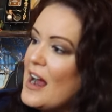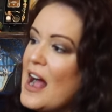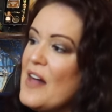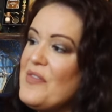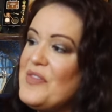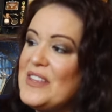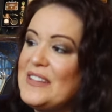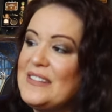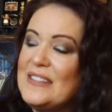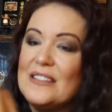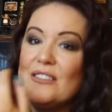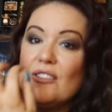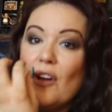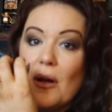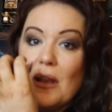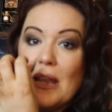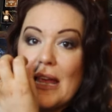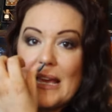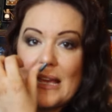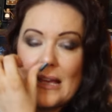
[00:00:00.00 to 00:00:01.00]
And this is
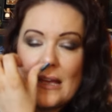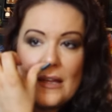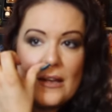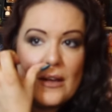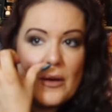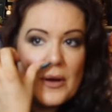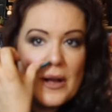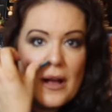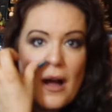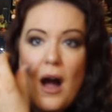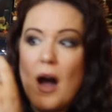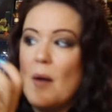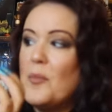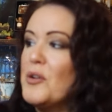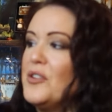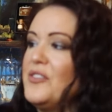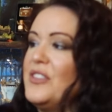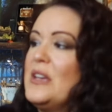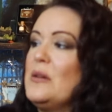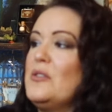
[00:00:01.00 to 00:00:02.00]
not like, you know, a
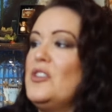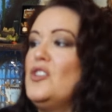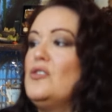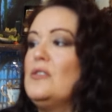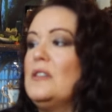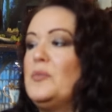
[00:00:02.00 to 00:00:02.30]
cardboard thing that you